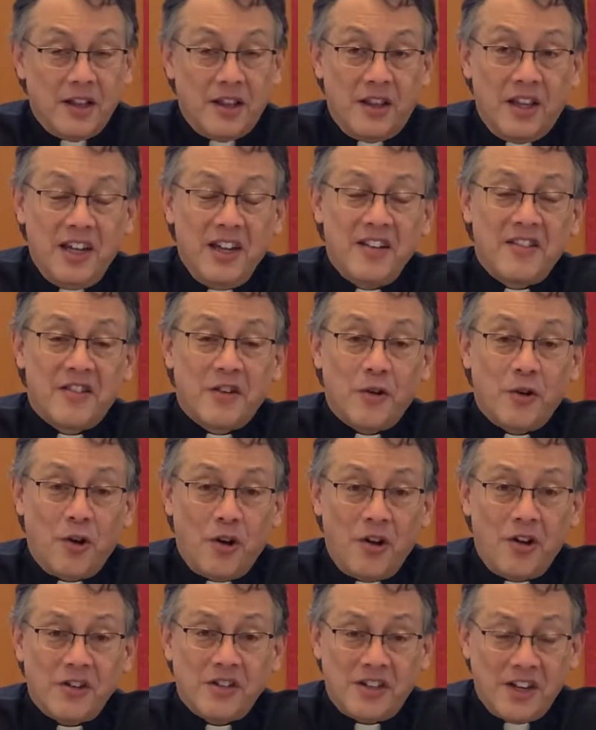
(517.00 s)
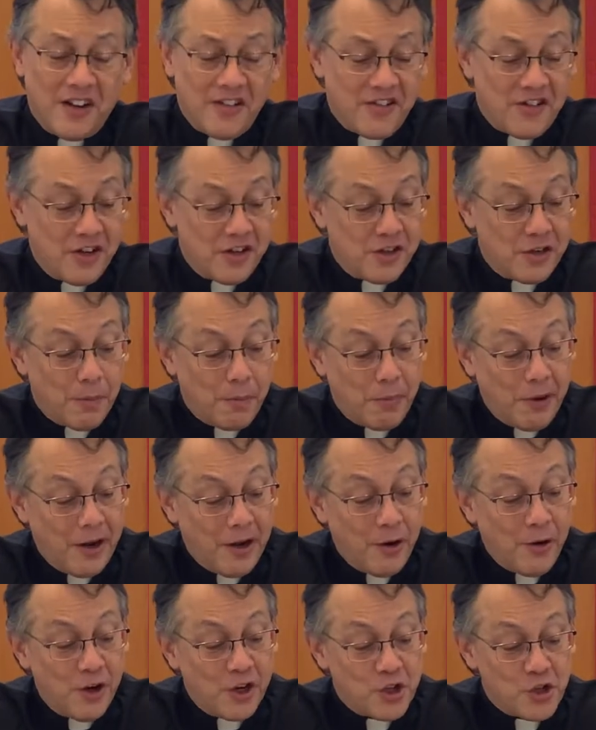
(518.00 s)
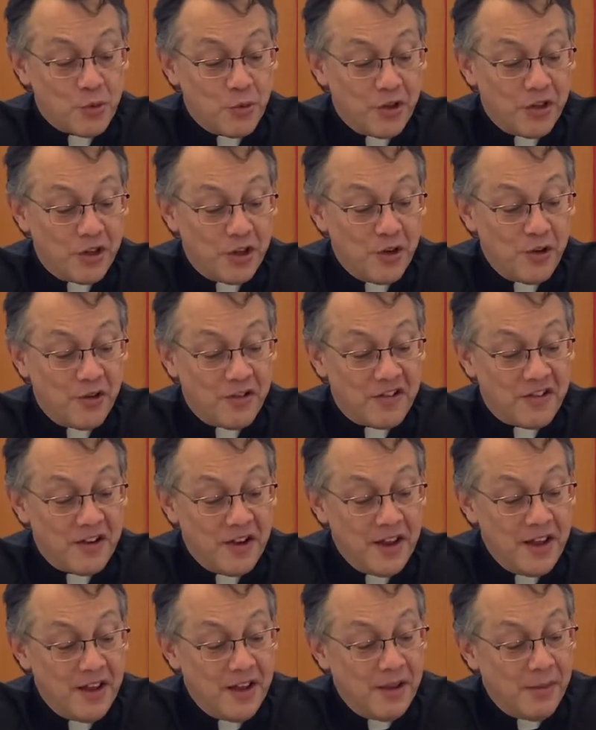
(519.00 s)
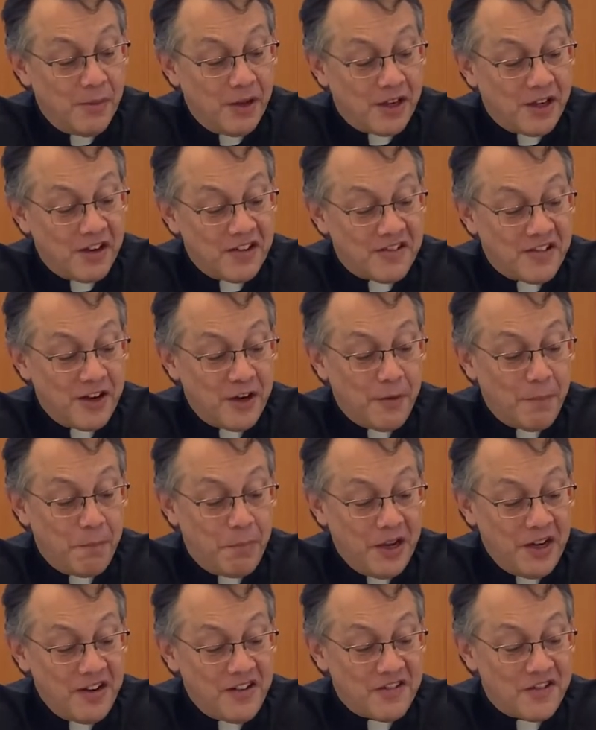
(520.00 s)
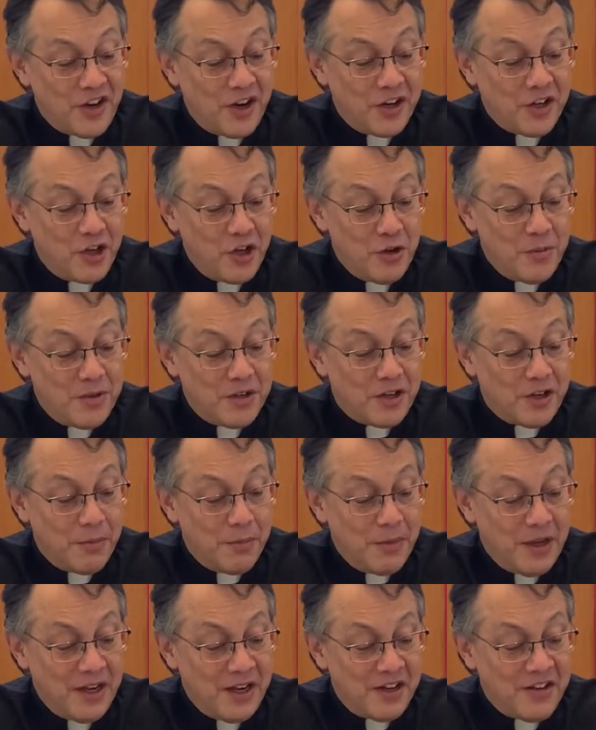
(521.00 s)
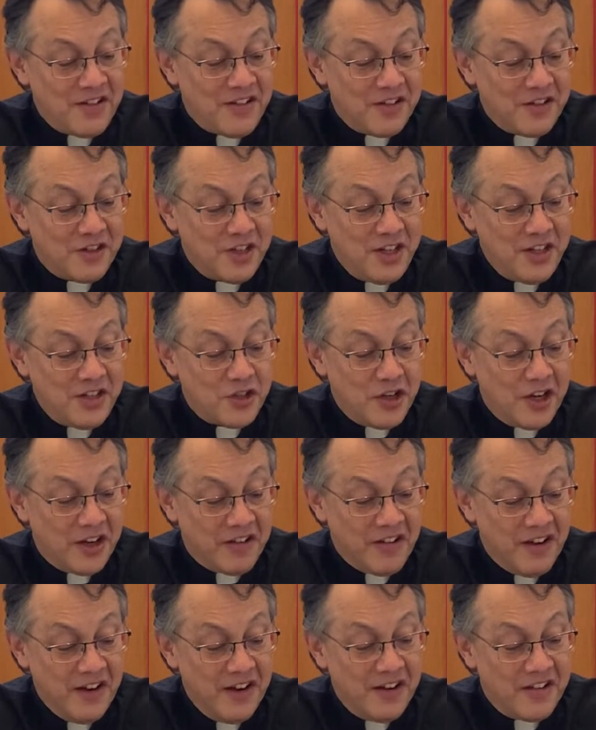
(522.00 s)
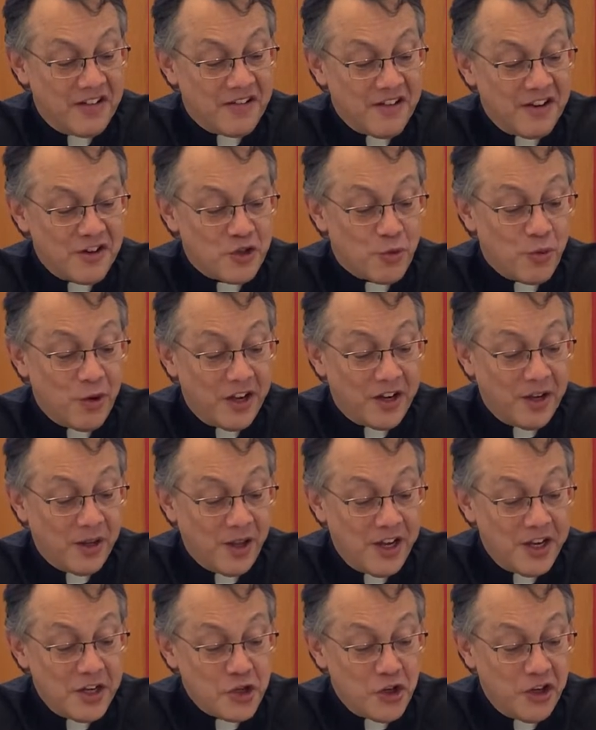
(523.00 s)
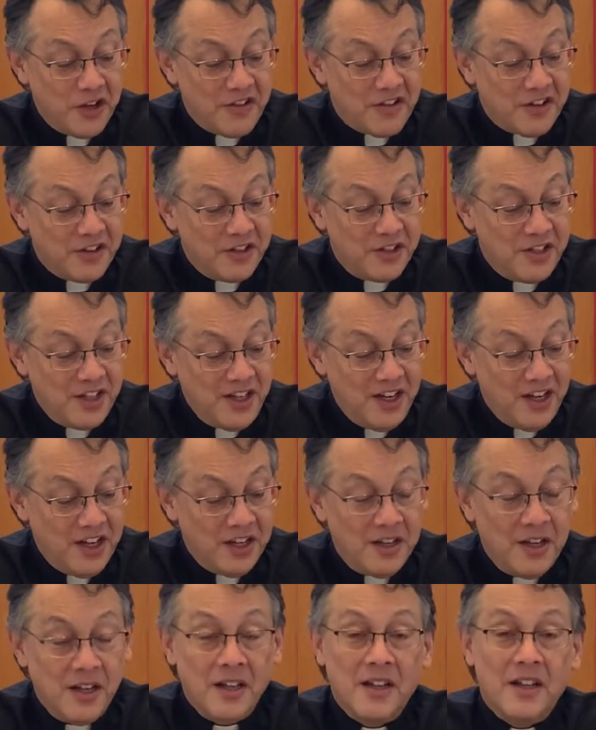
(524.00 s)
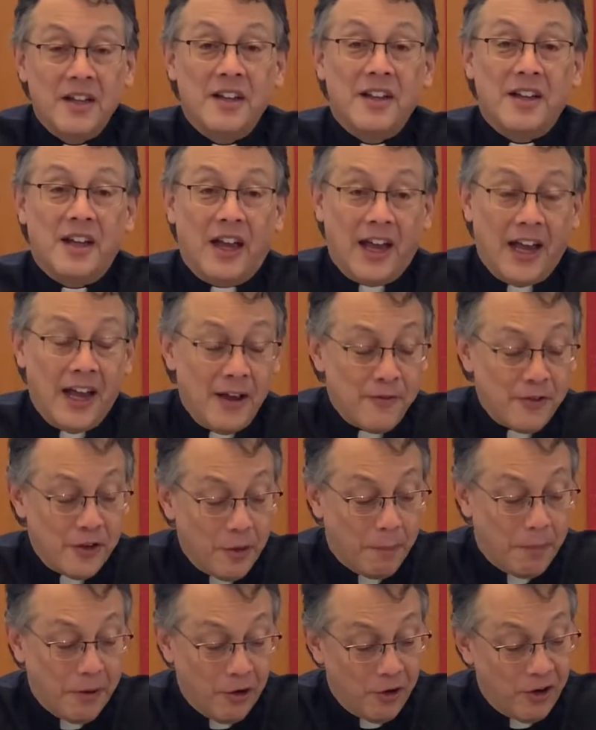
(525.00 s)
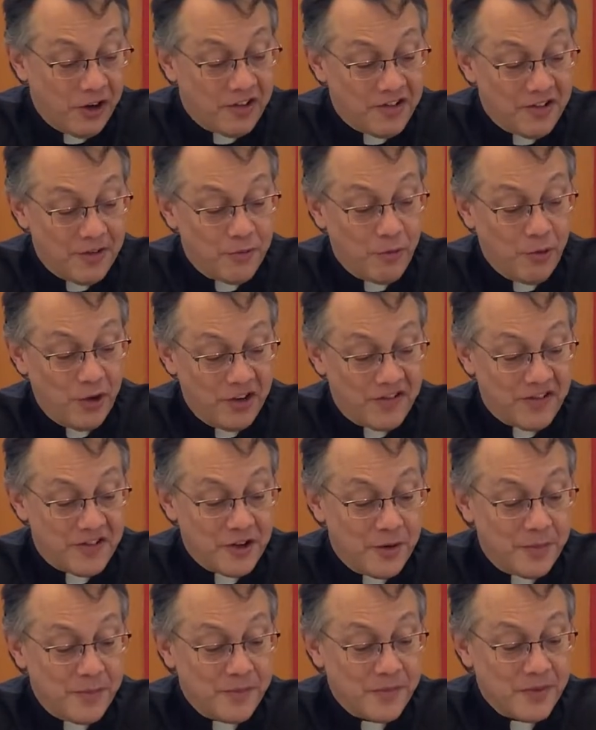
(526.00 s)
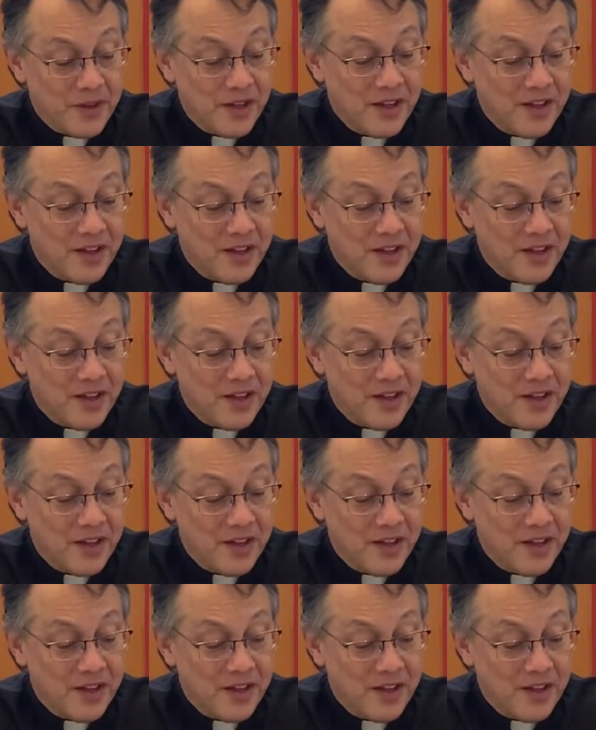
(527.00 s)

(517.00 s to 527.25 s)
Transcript: These are all destined to perish with use, because they are based on human commands and teachings. Such regulations indeed have an appearance of wisdom."